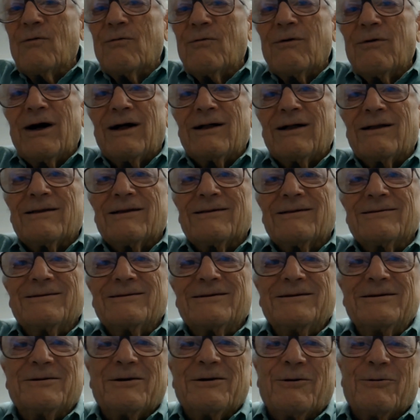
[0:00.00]
Well,
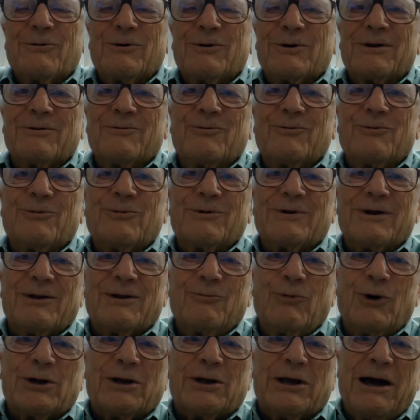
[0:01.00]
you know,
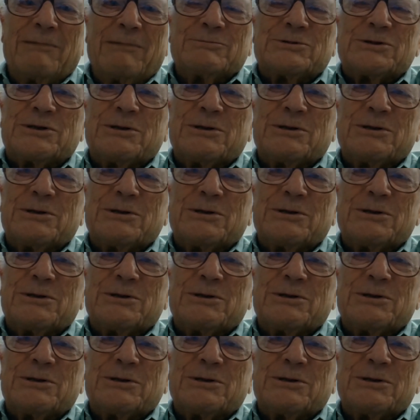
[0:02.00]
what comes